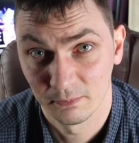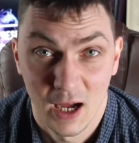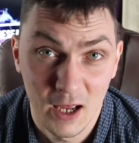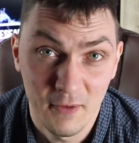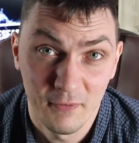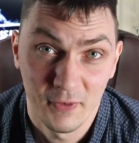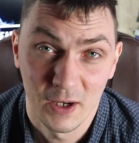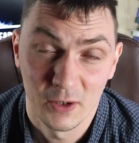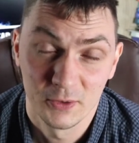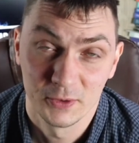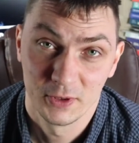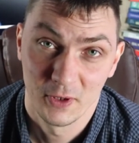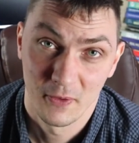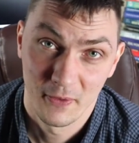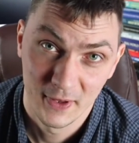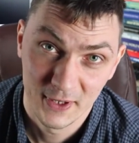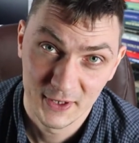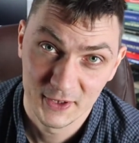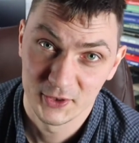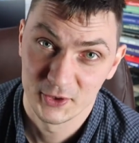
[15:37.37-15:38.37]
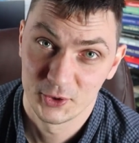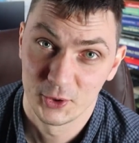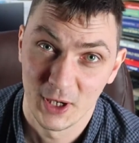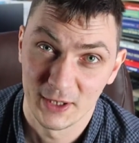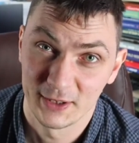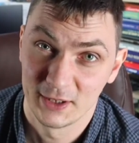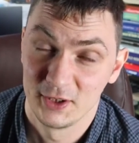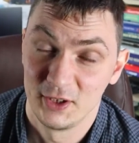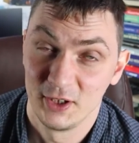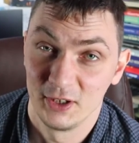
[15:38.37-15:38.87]
I found this
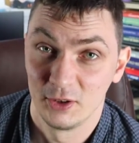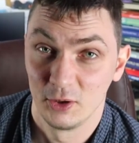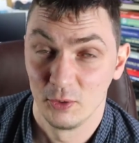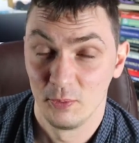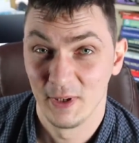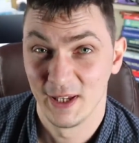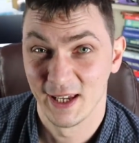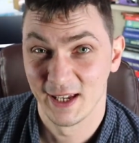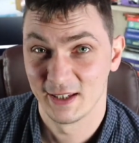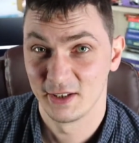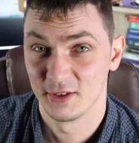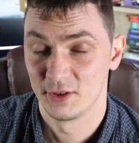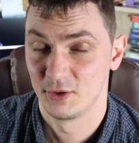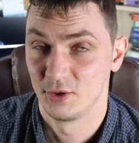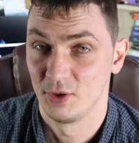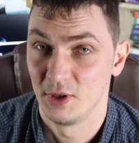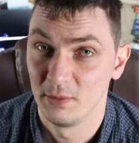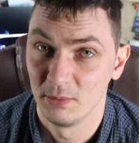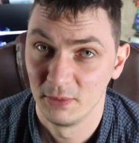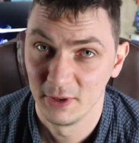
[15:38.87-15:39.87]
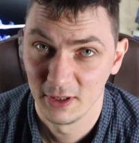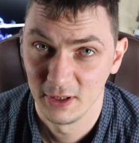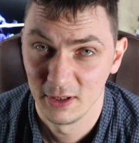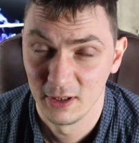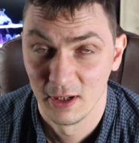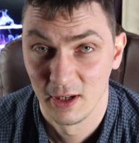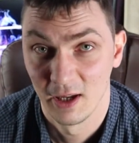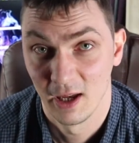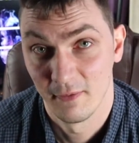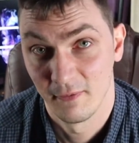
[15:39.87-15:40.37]
strategy to be
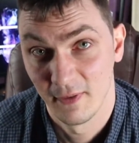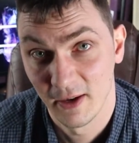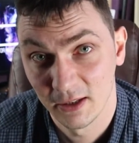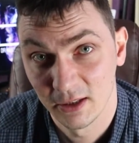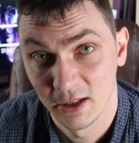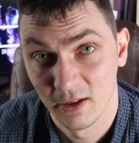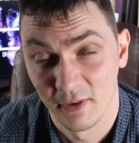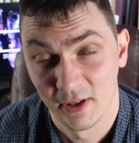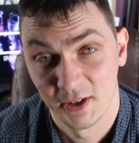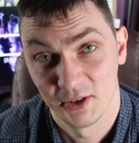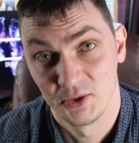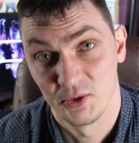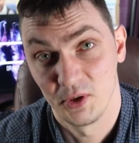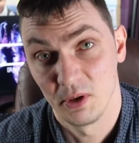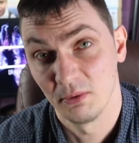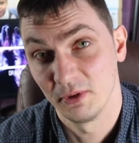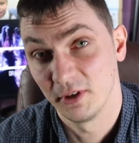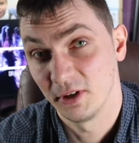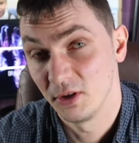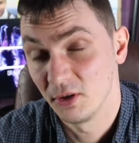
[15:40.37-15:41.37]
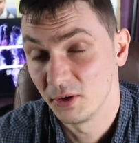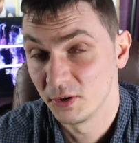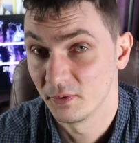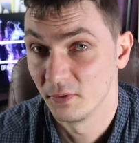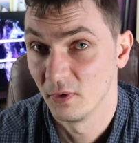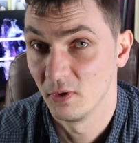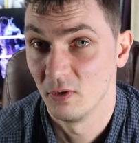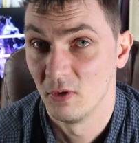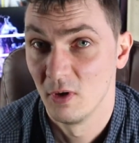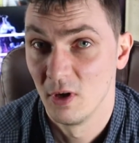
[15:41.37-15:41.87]
extremely effective, extremely
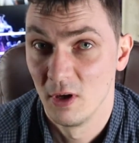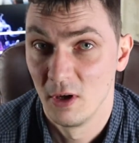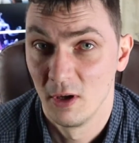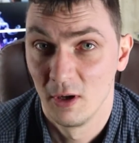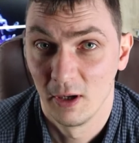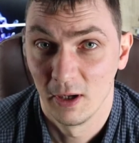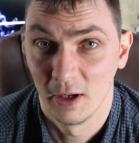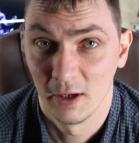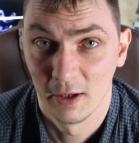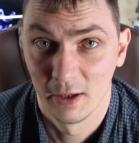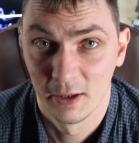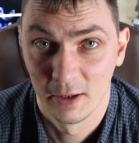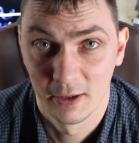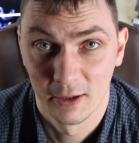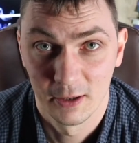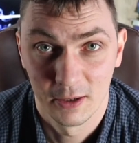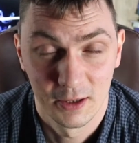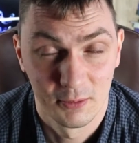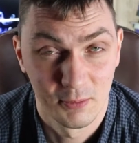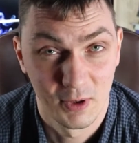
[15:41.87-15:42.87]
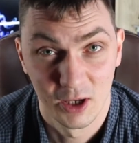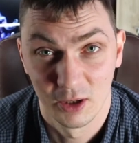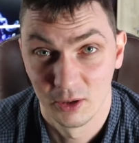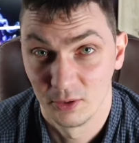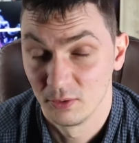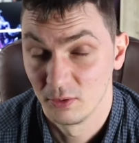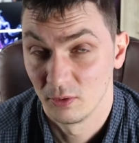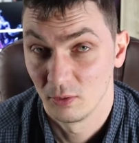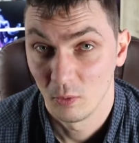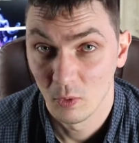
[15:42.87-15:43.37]
useful uh, in my
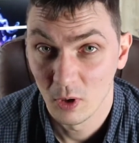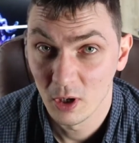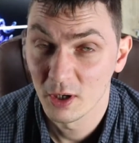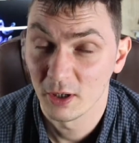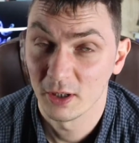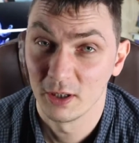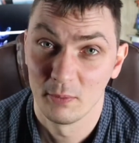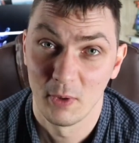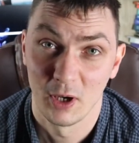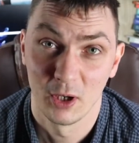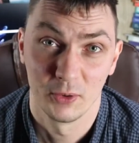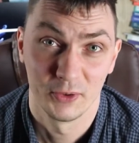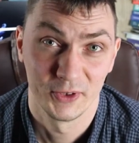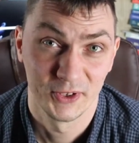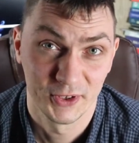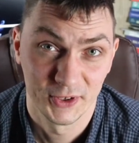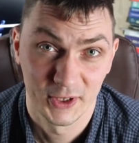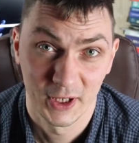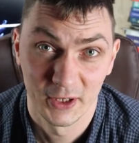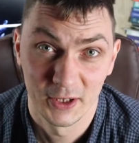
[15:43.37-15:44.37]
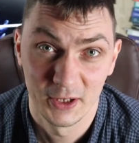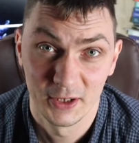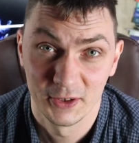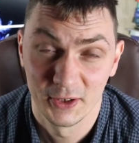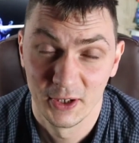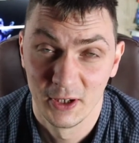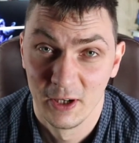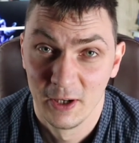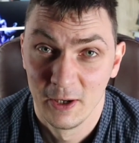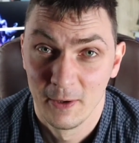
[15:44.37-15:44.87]
own work, in my own
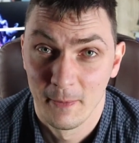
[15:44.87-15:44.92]
studies.